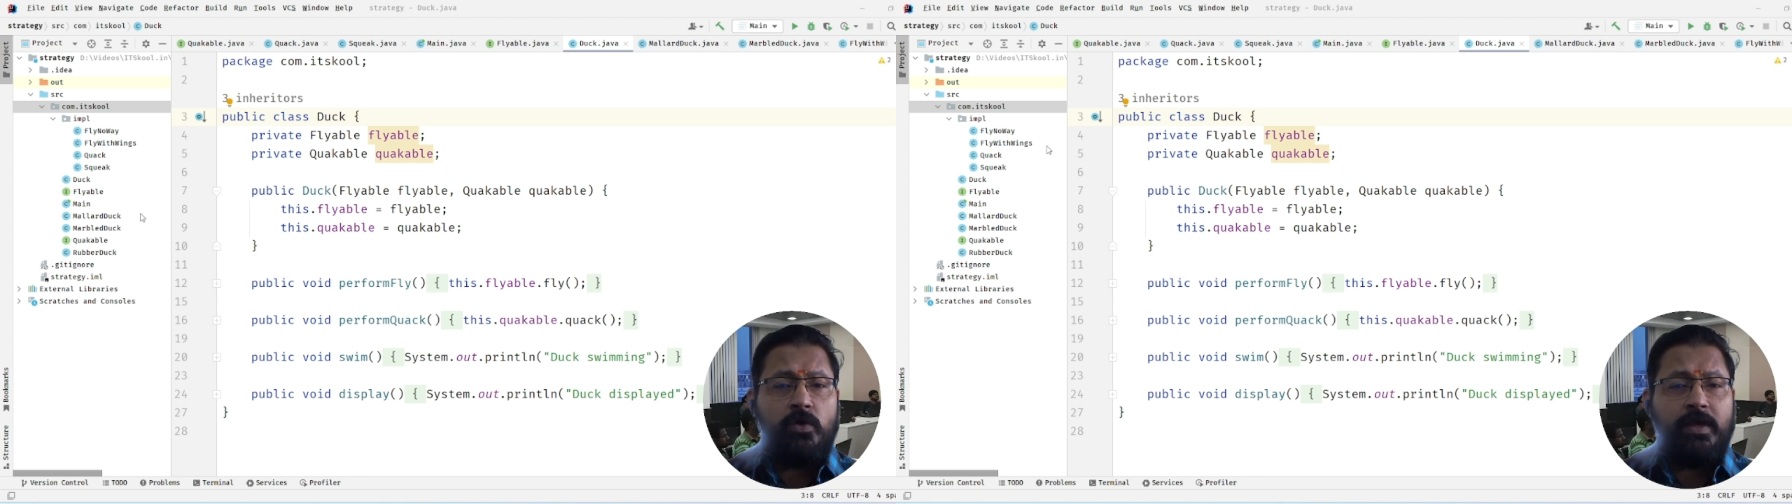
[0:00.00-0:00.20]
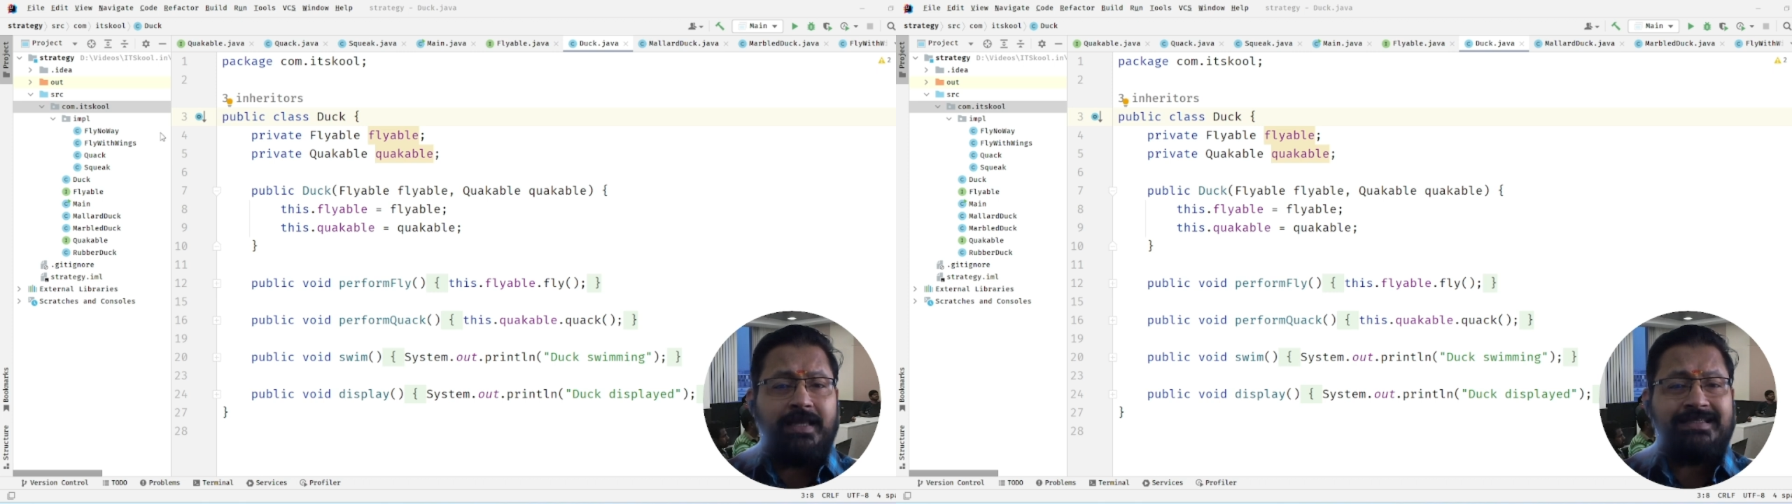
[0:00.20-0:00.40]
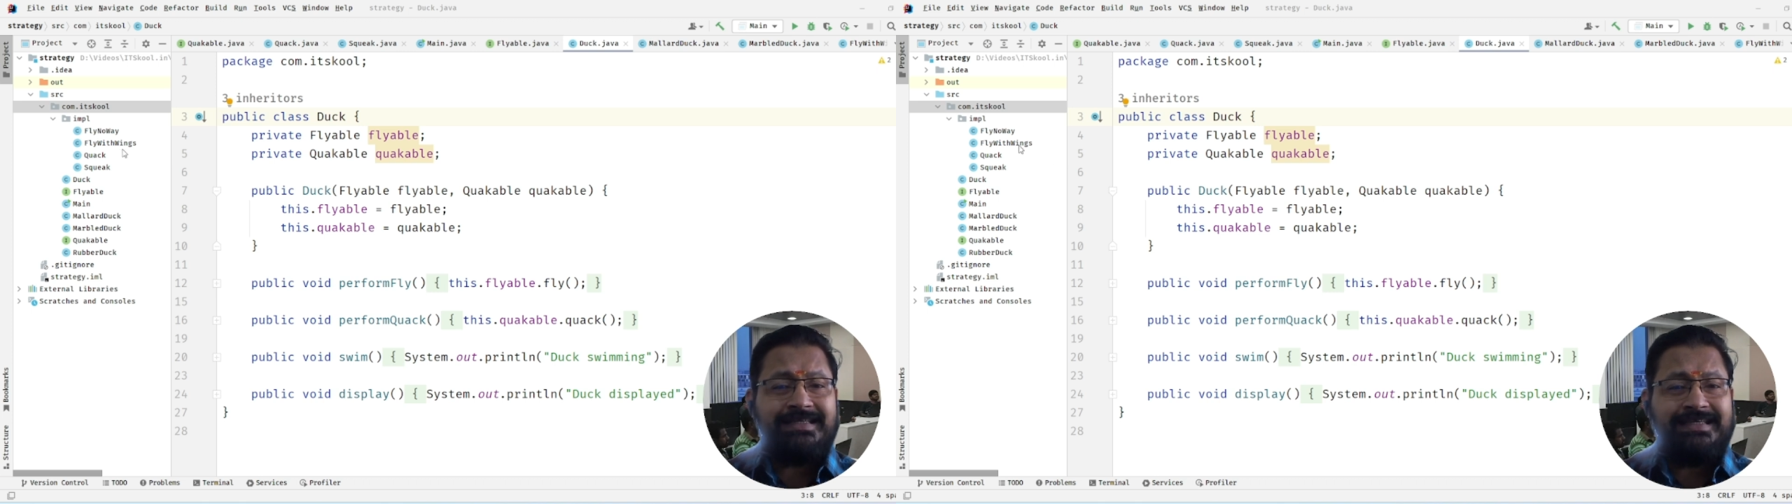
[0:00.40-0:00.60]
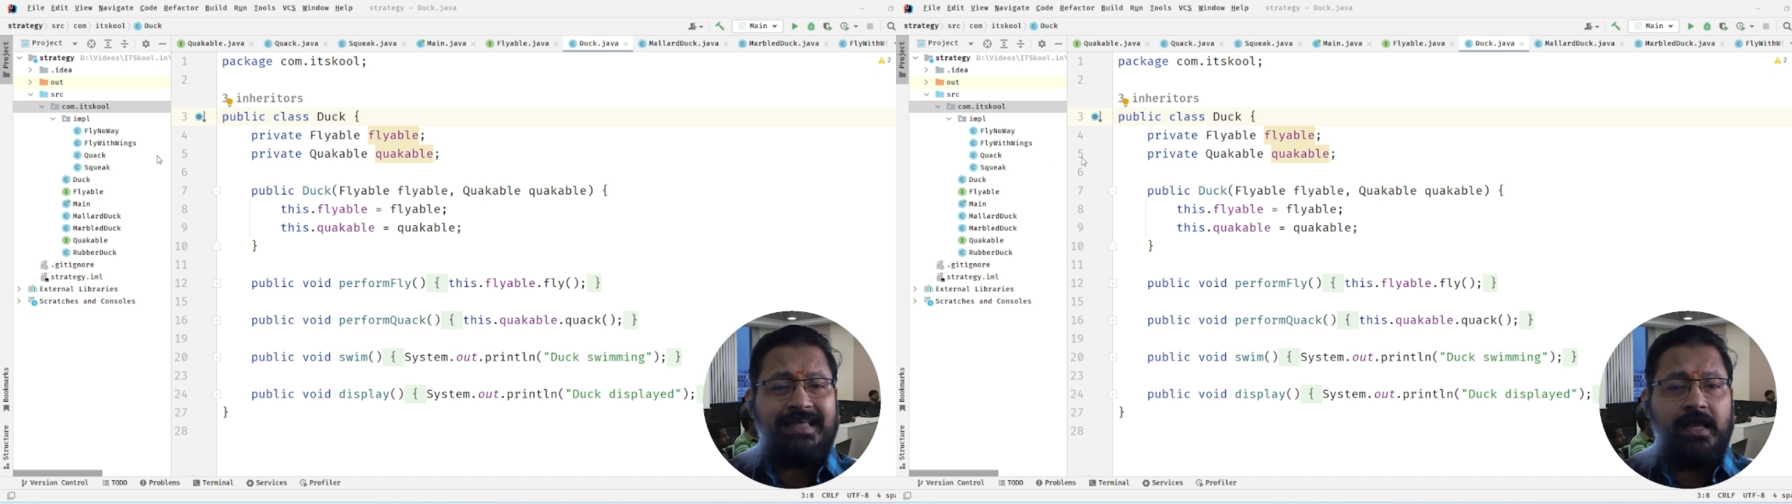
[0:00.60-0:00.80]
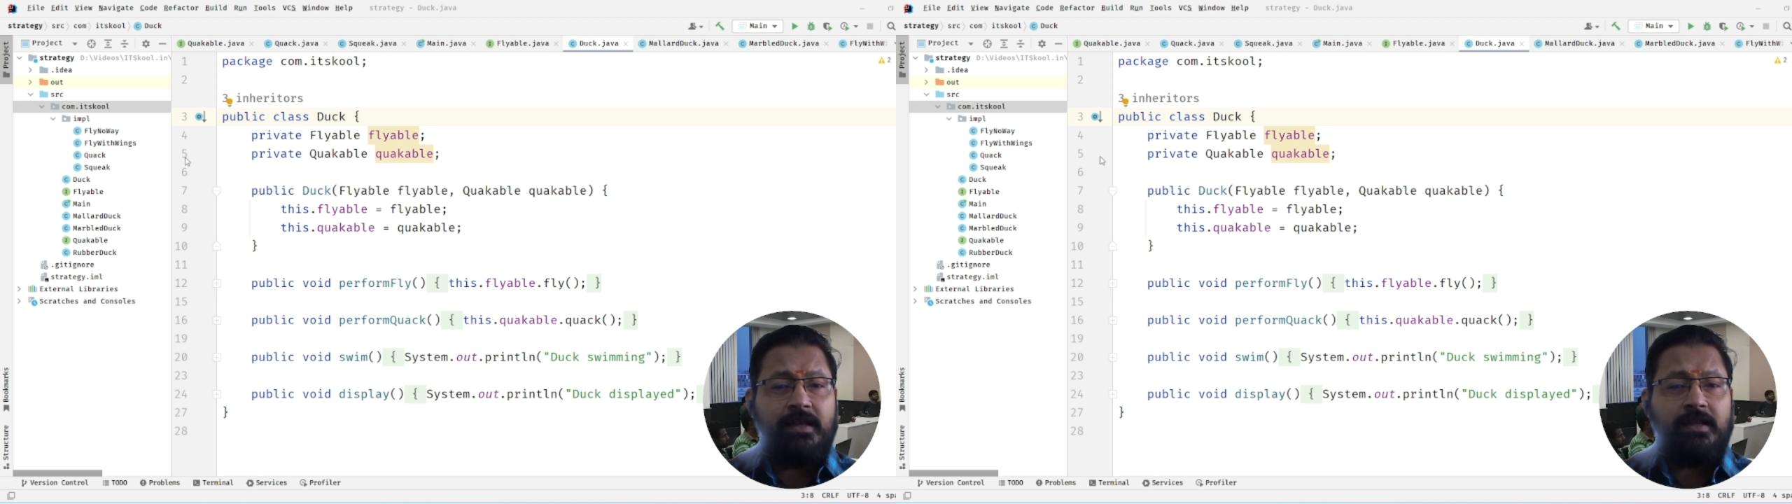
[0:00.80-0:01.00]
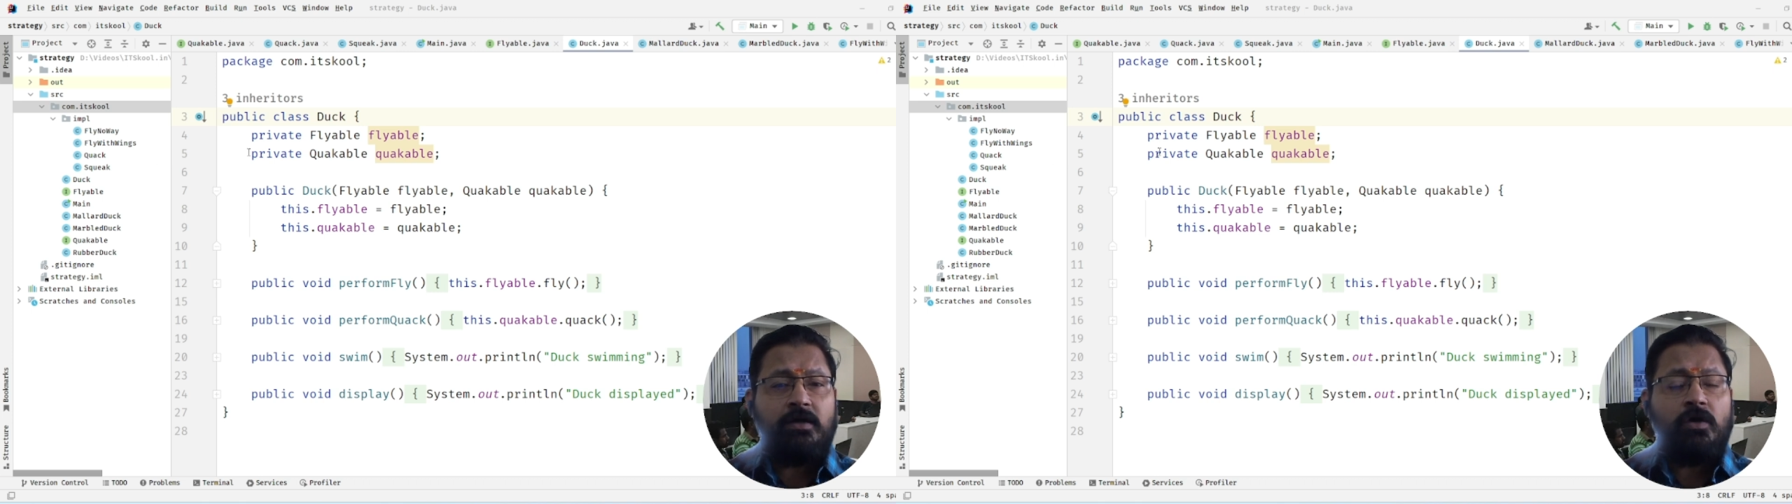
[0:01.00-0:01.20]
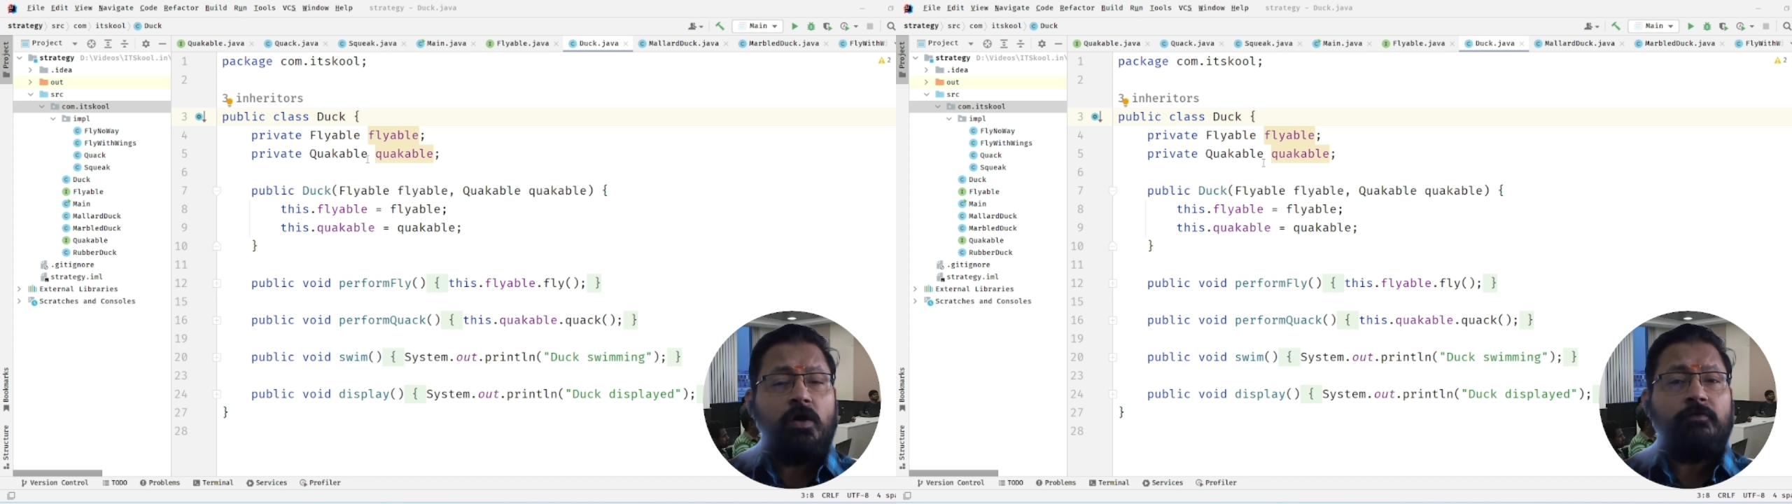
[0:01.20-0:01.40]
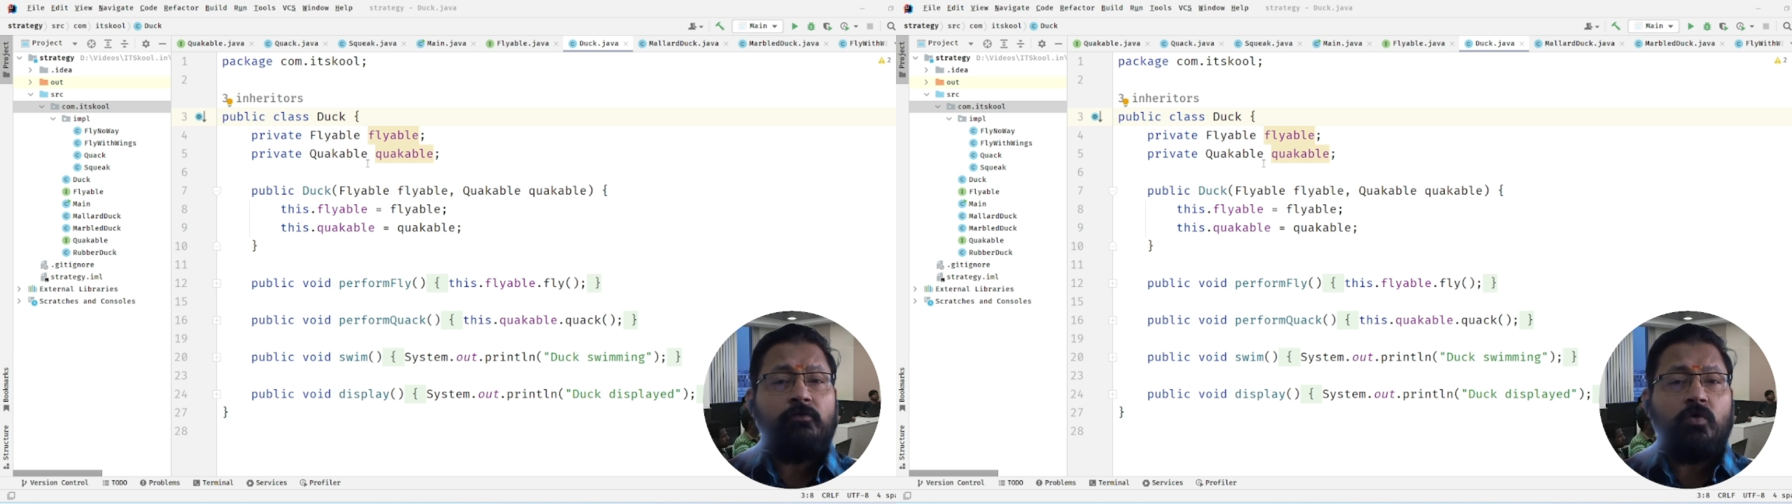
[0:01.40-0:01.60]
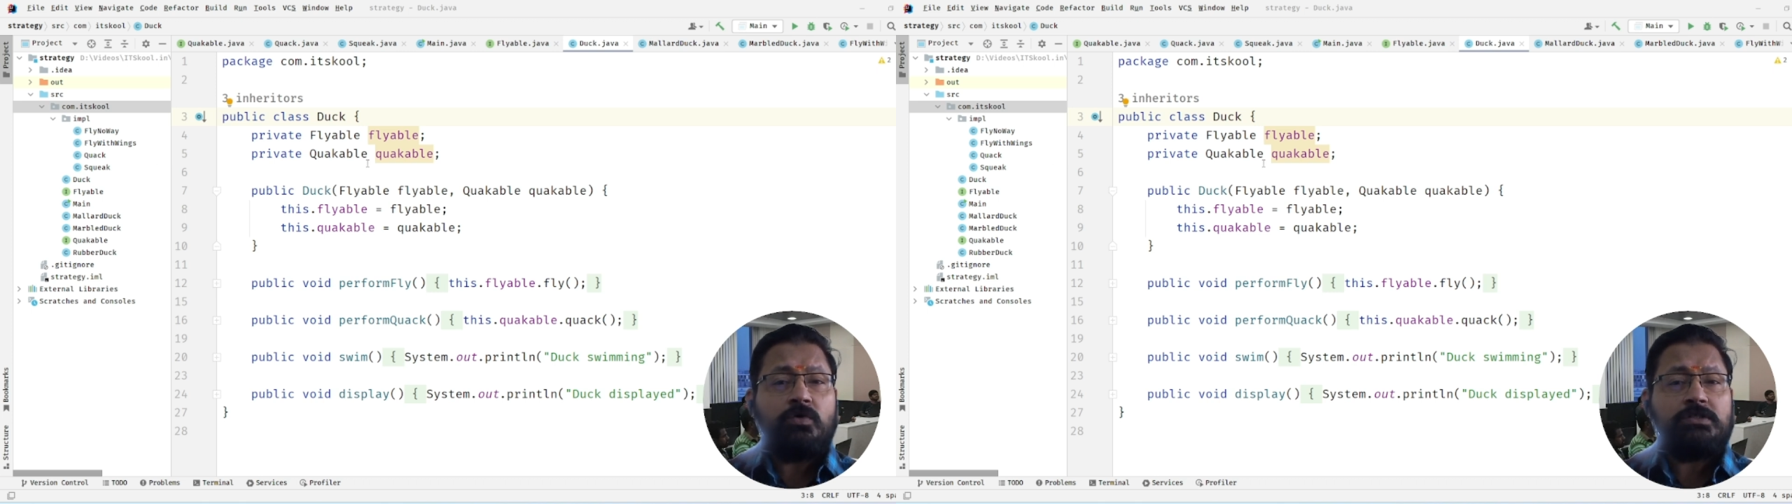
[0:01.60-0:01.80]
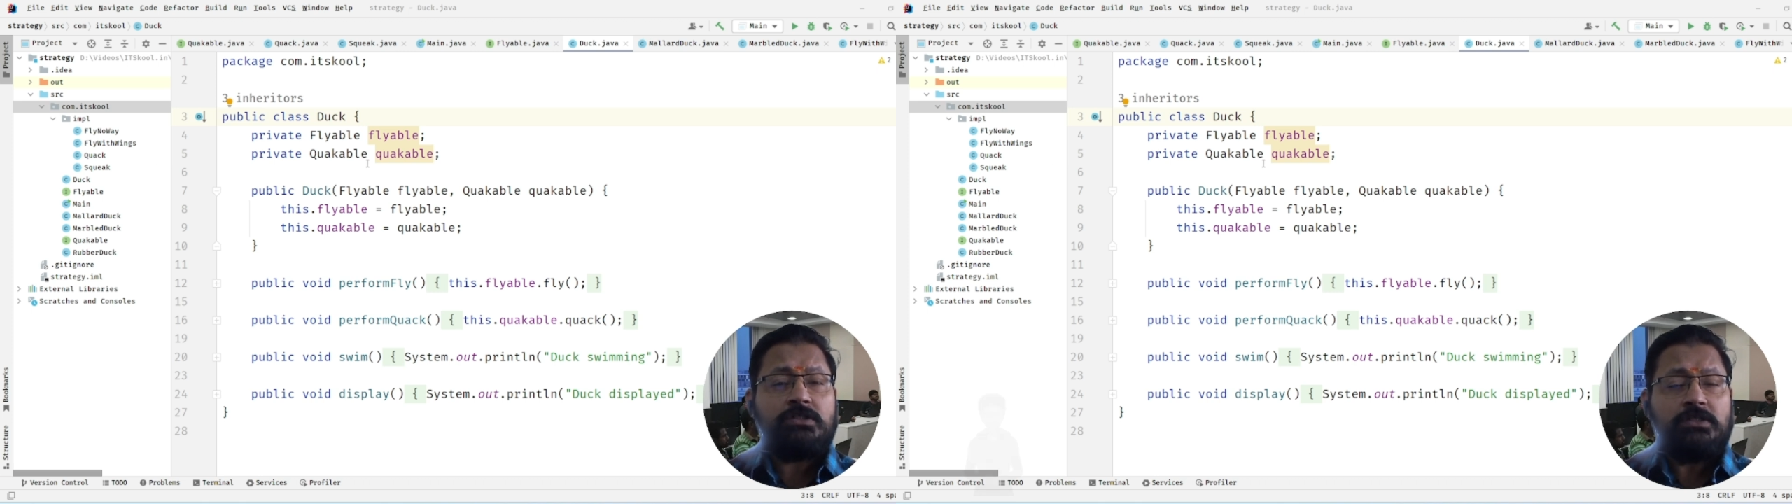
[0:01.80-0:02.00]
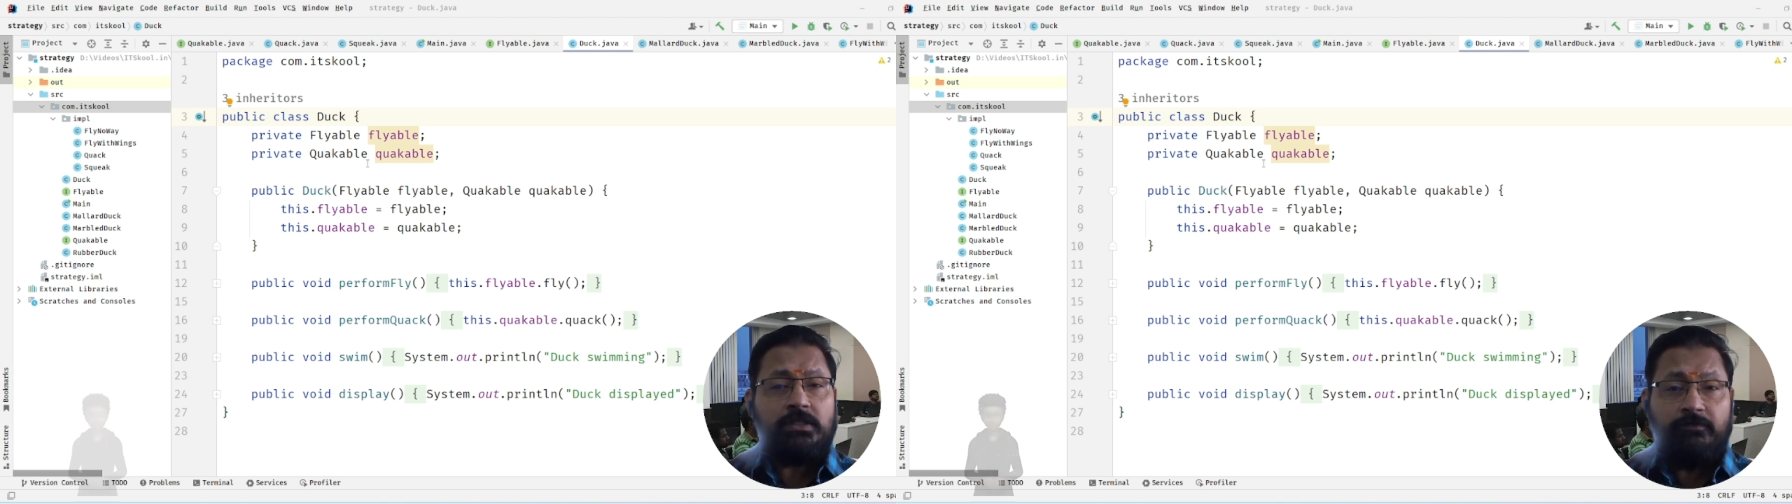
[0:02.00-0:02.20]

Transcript: we can see that, of course,